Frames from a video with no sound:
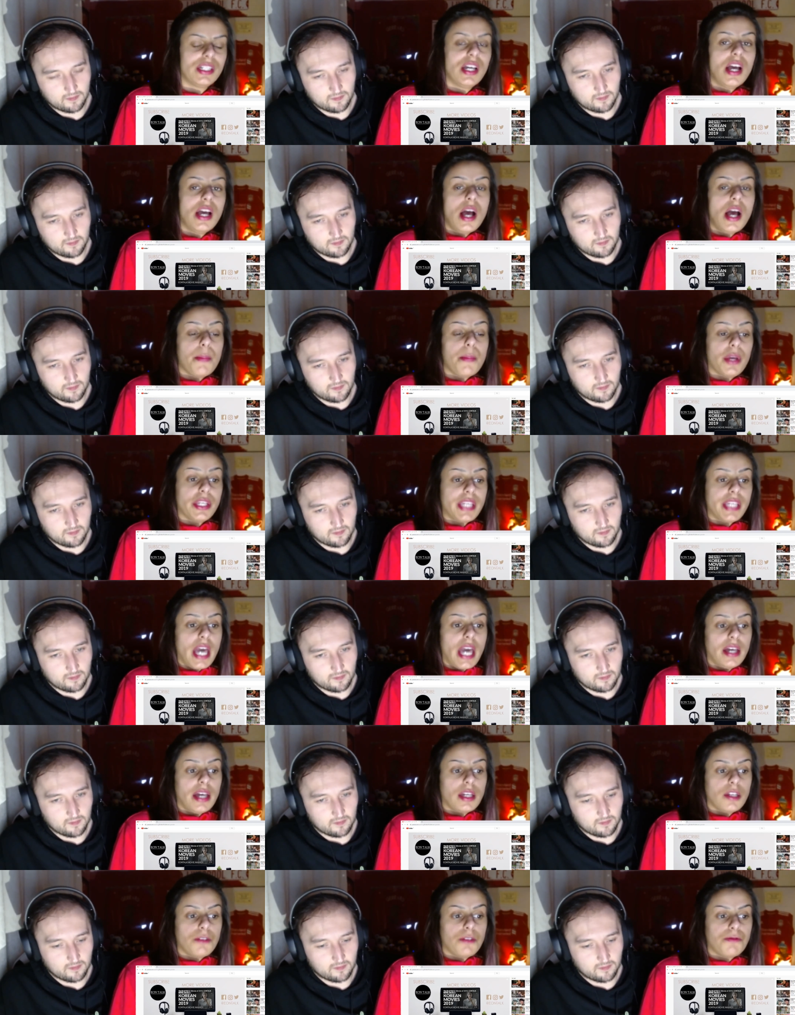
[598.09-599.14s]
Speaker 1: But yeah,
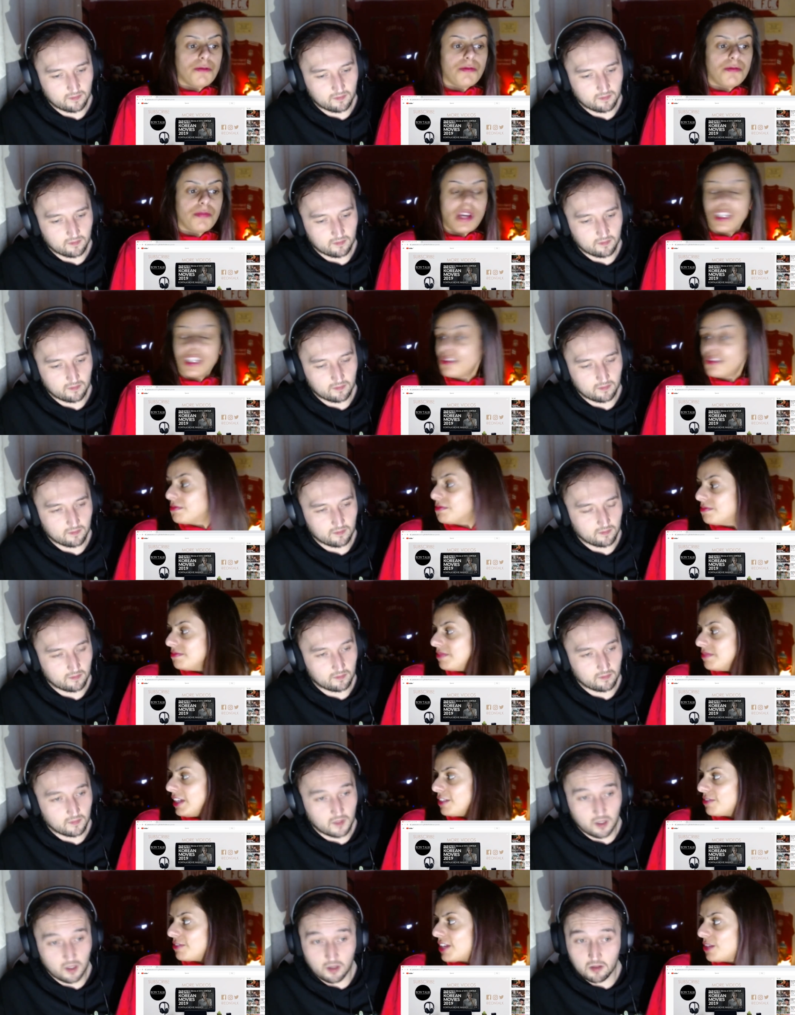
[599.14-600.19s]
if any Anything
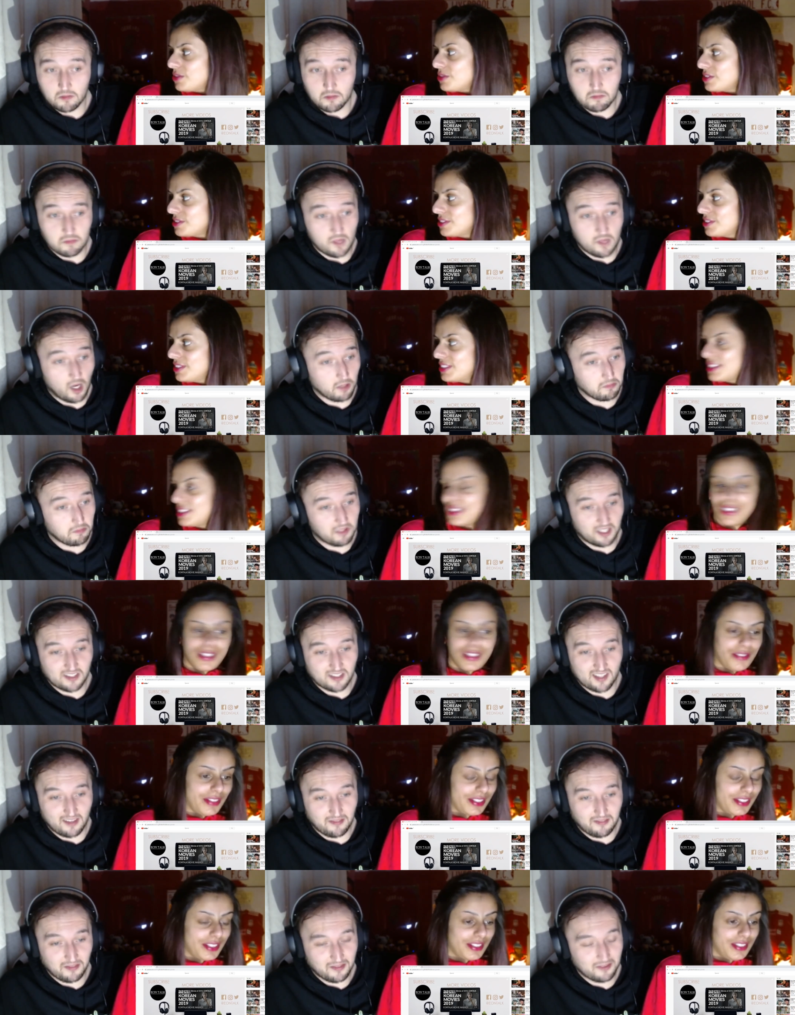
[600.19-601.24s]
else? No, that's yeah.
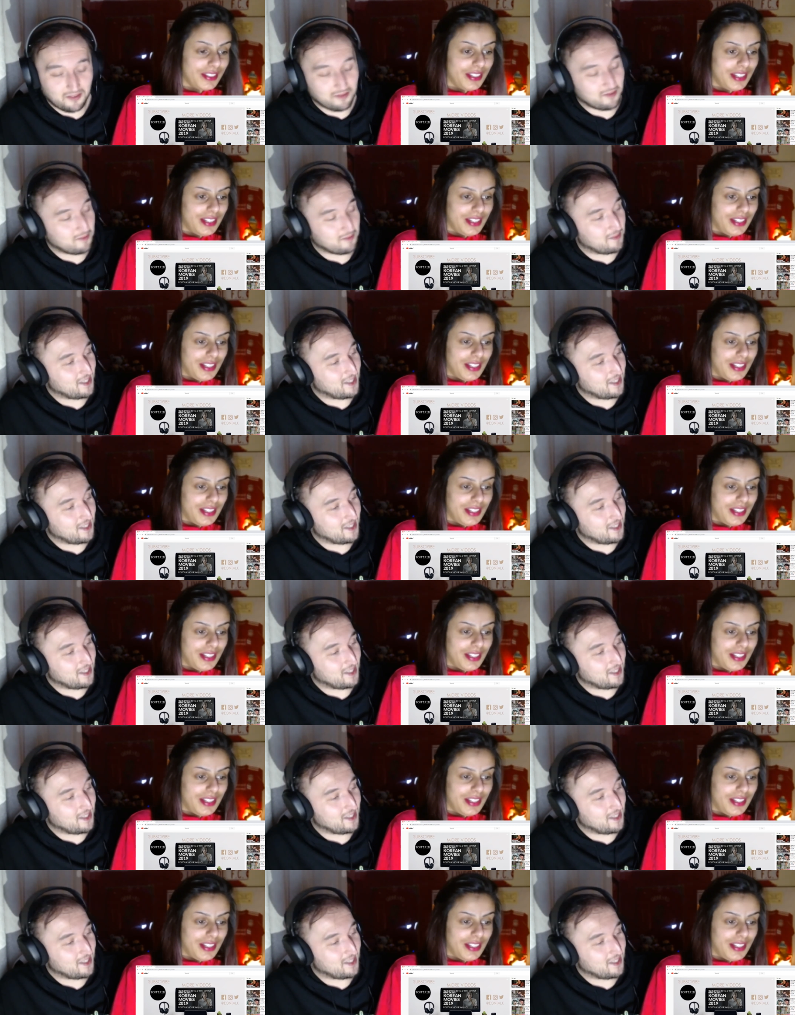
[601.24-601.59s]
everything from me.